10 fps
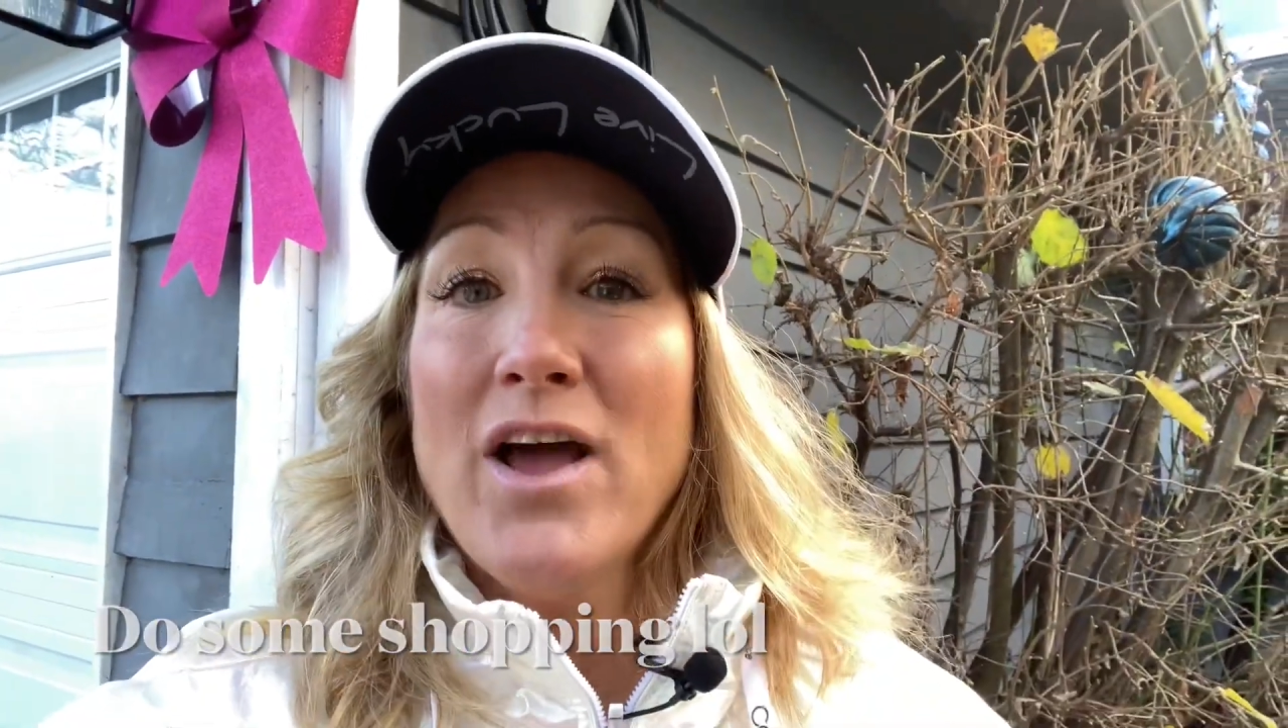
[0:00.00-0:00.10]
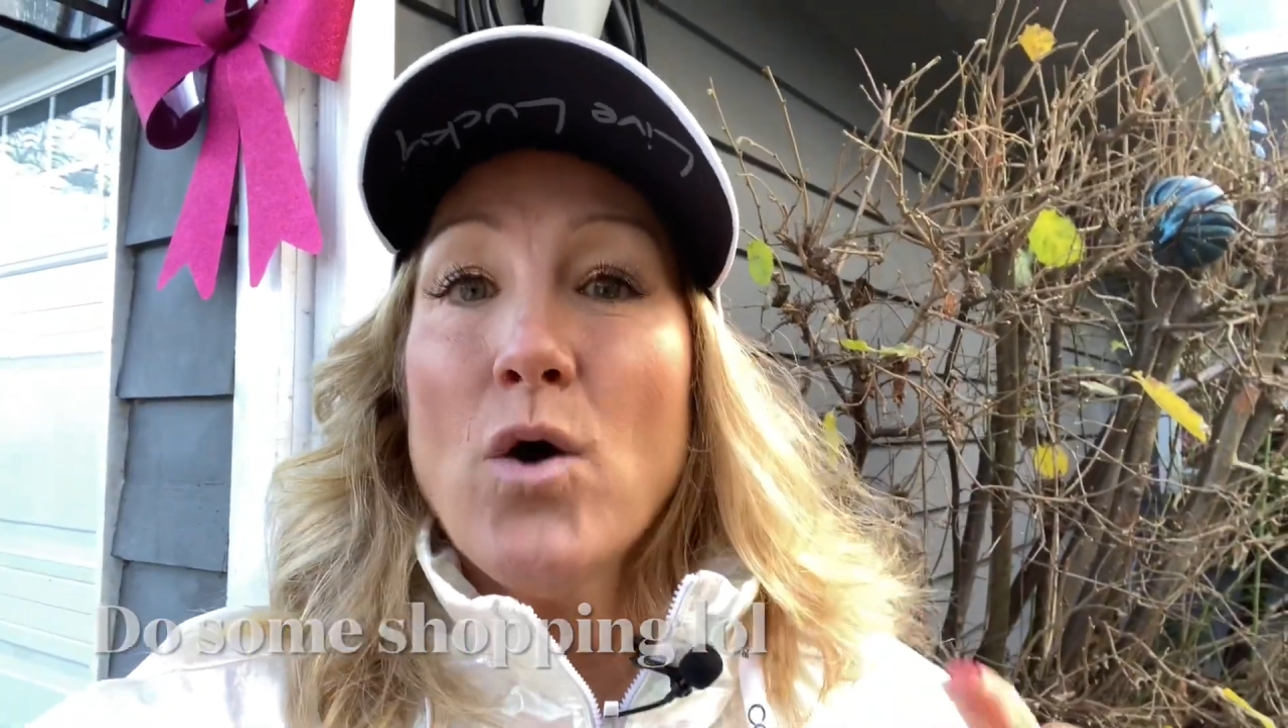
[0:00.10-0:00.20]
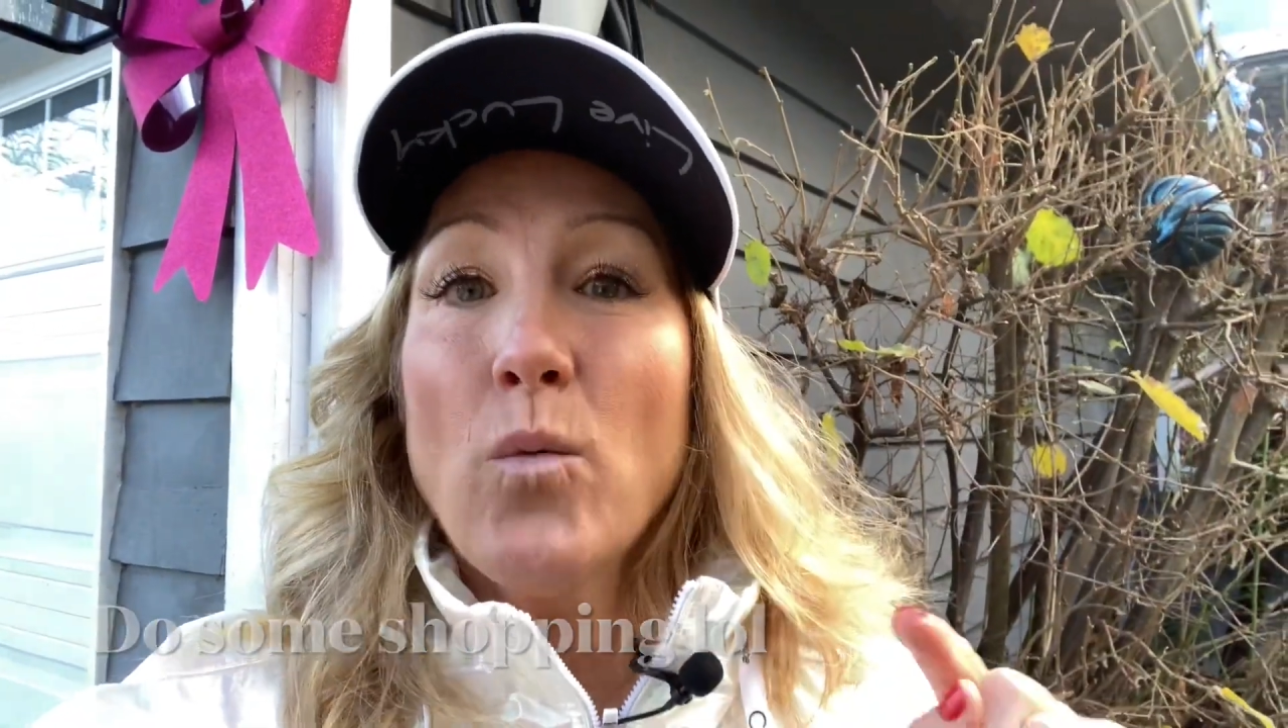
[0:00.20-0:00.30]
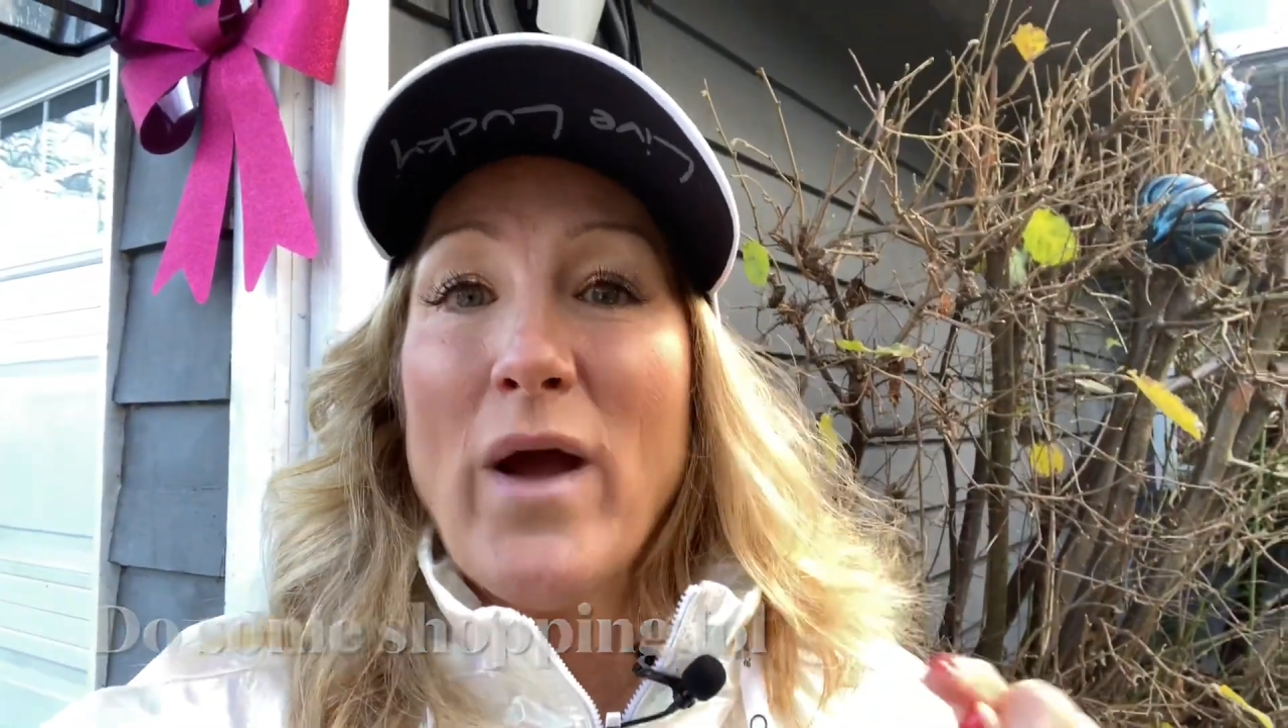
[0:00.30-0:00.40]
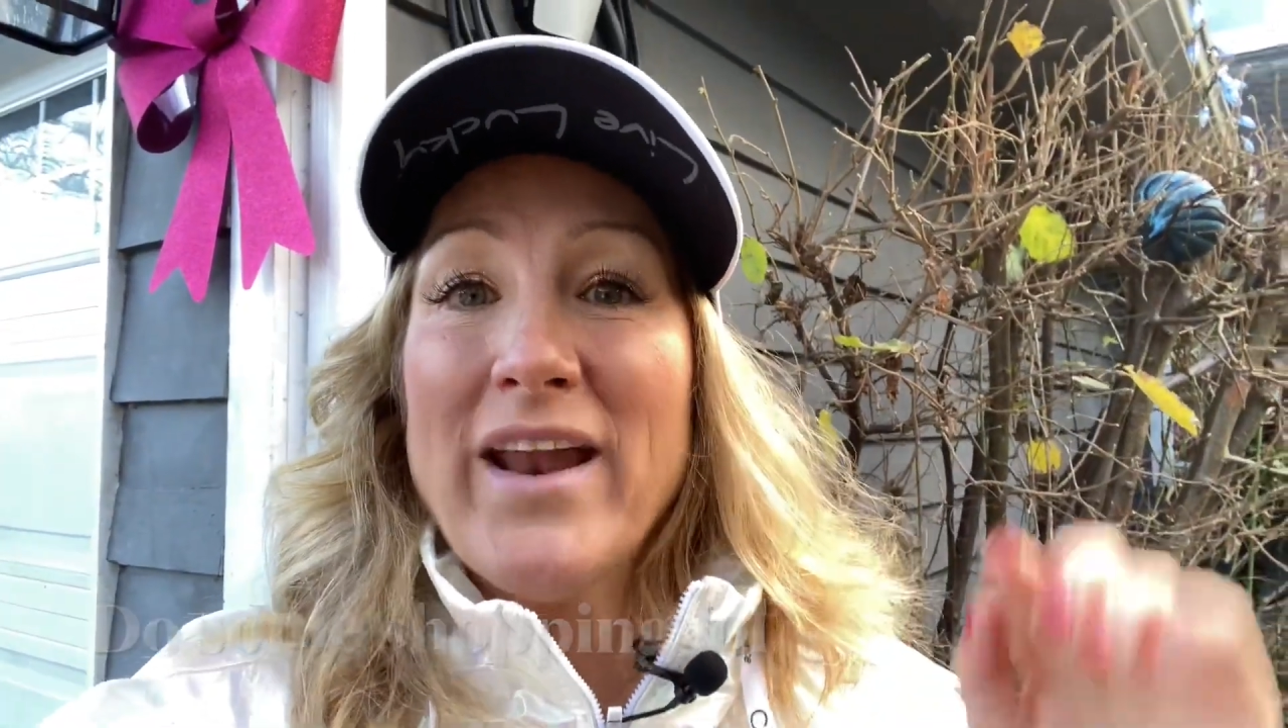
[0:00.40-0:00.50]

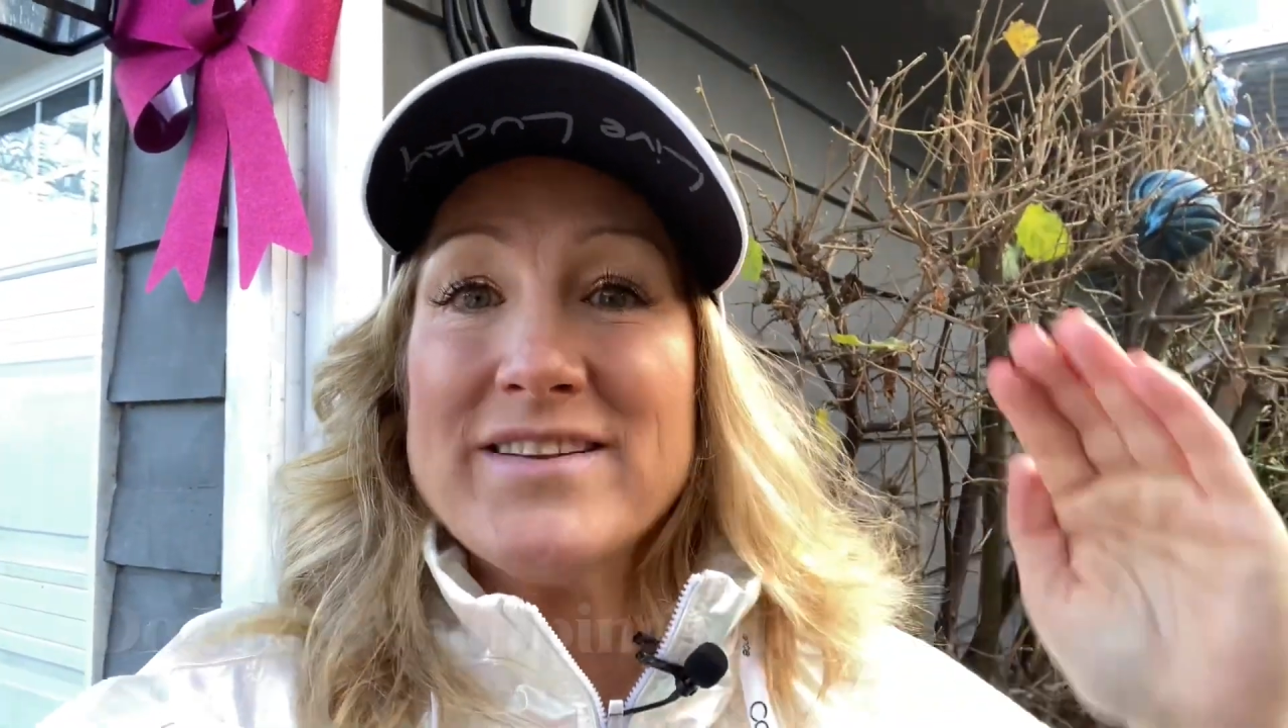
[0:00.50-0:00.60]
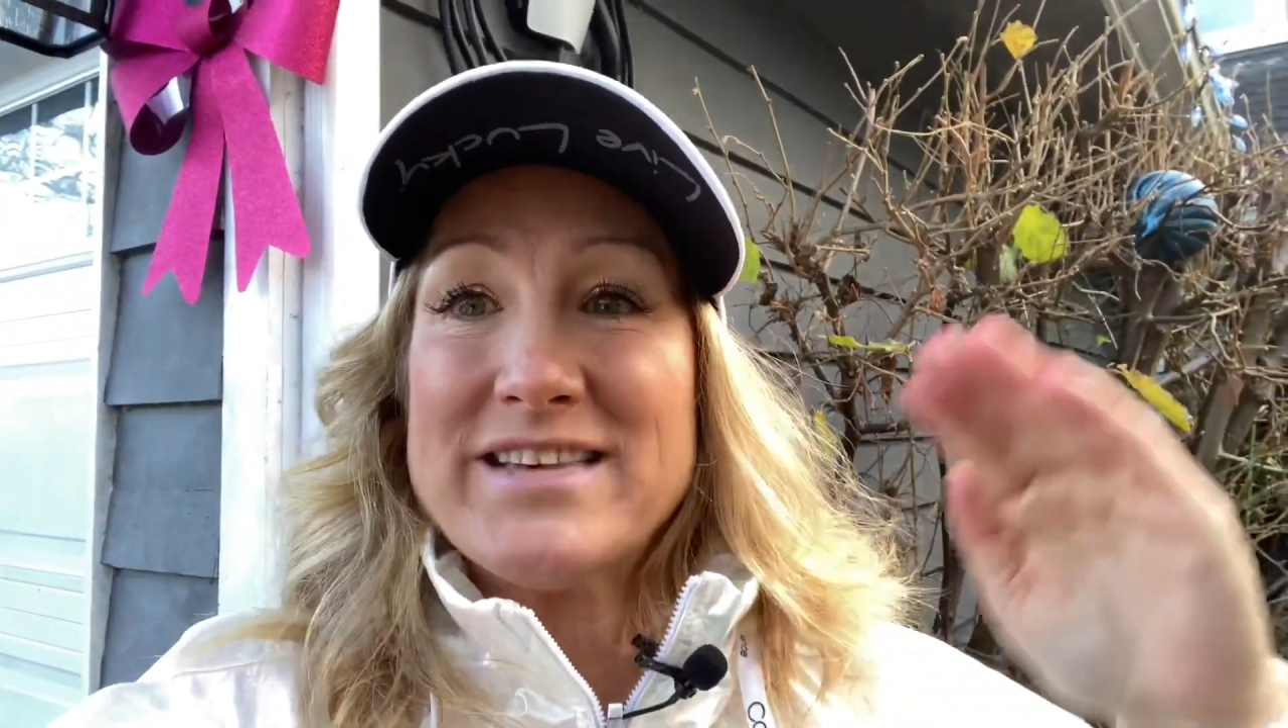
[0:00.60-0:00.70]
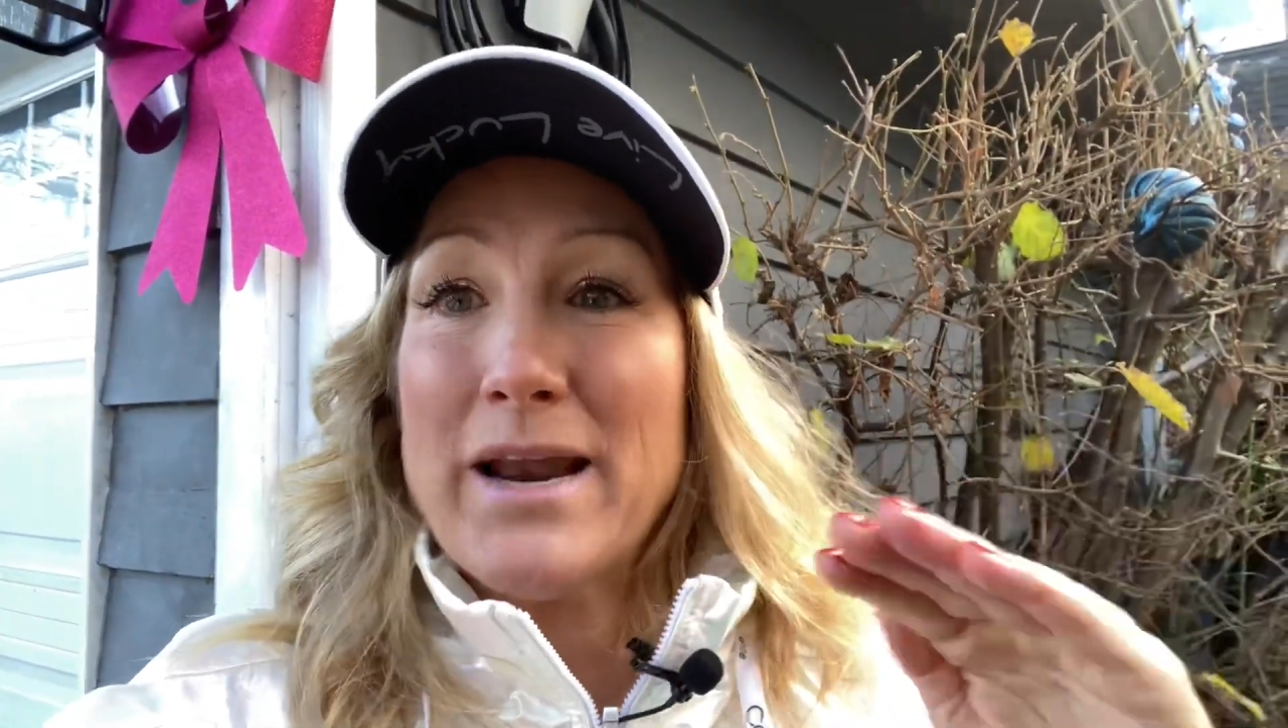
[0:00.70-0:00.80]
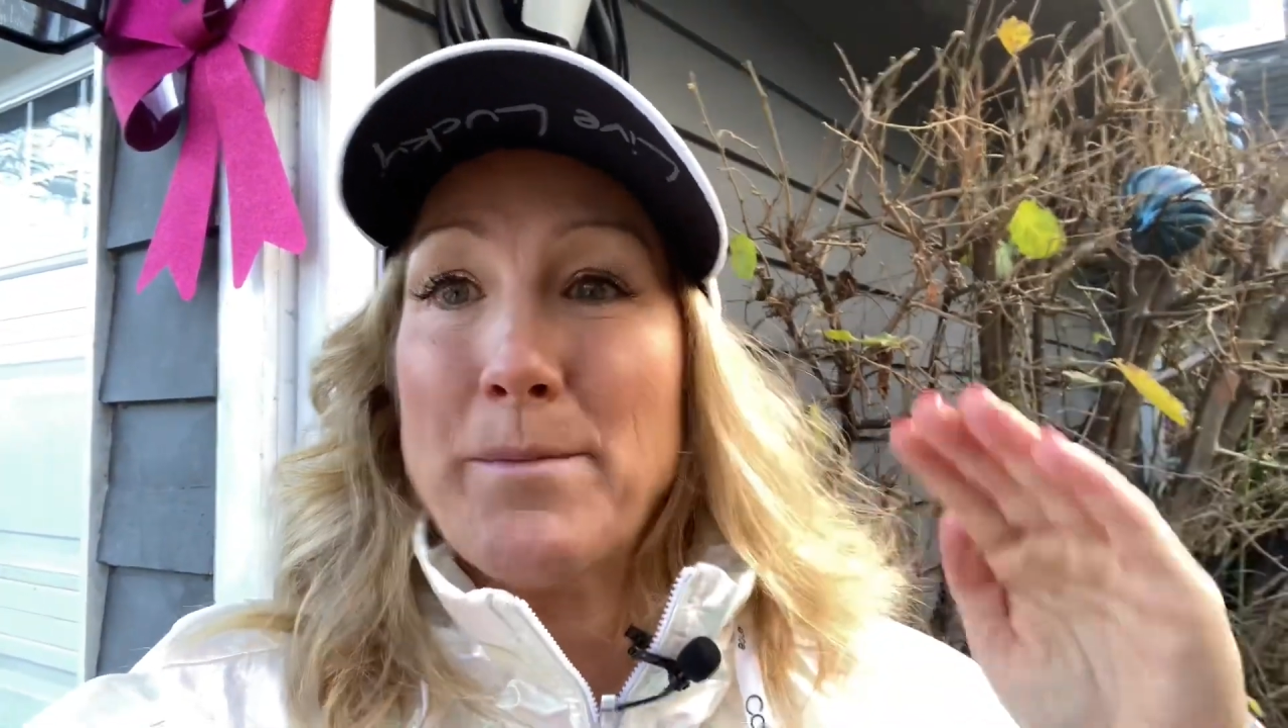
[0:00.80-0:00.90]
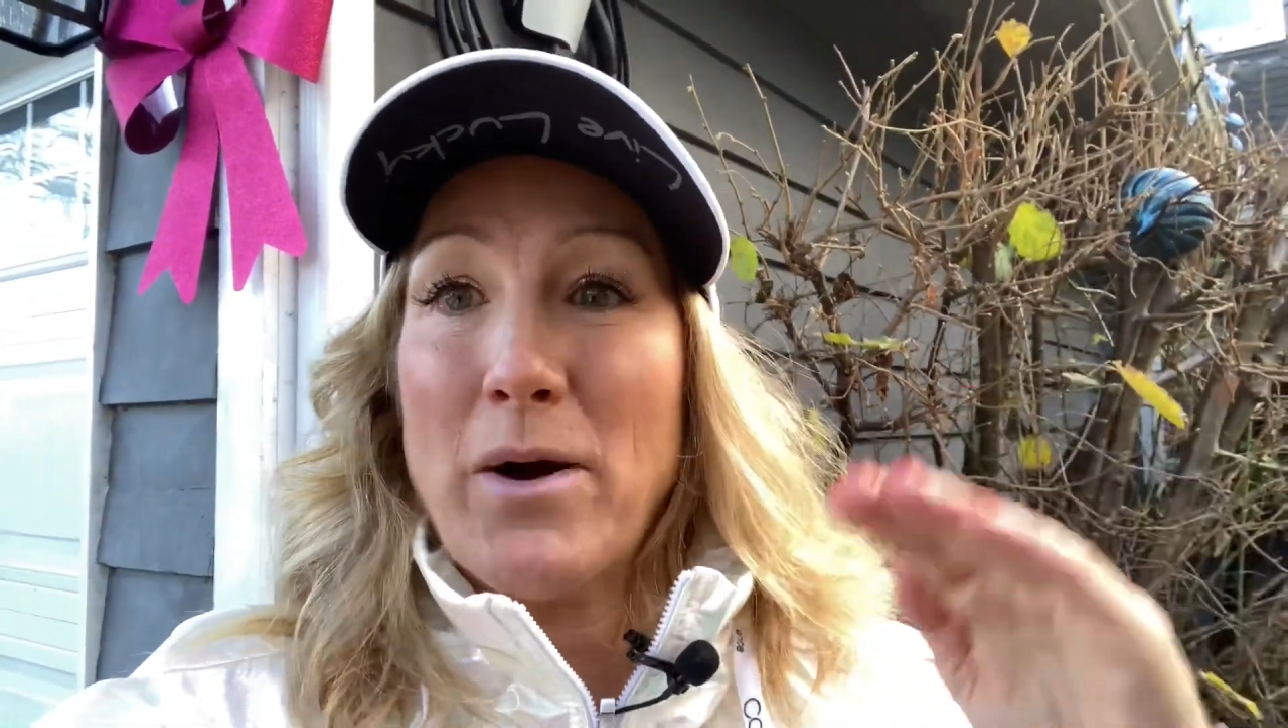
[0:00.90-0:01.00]
when it's
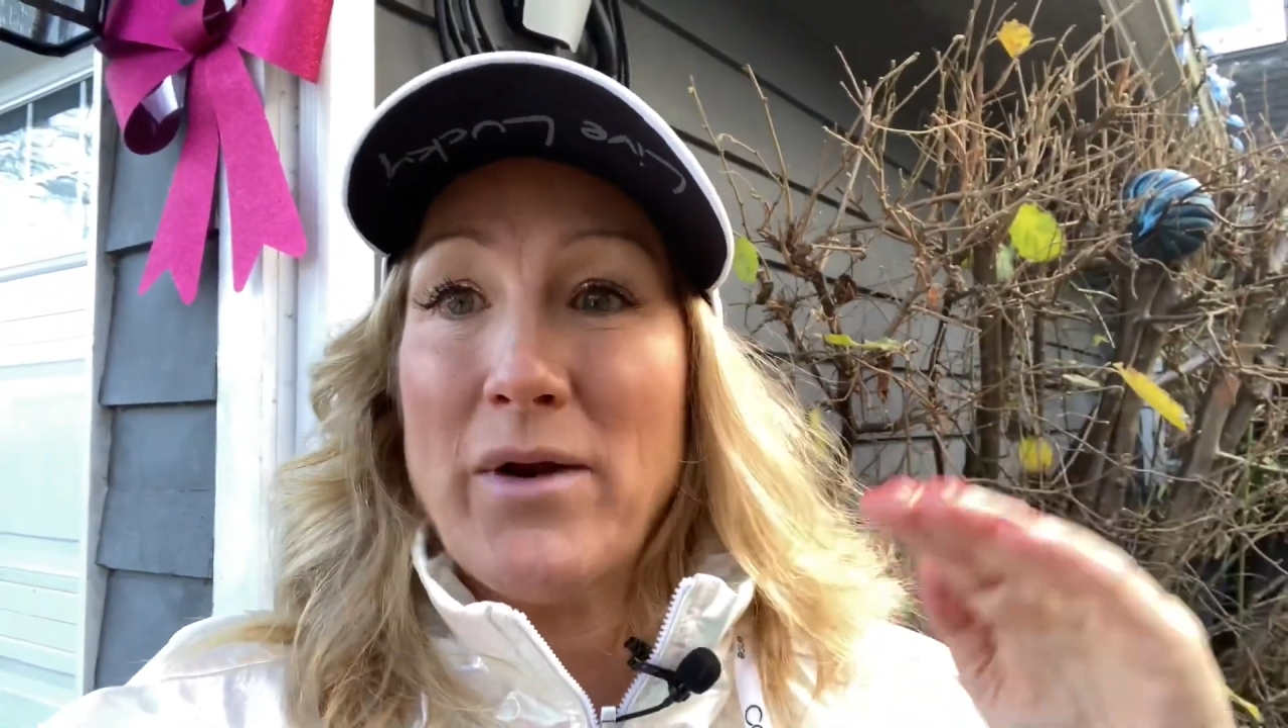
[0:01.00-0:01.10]
at about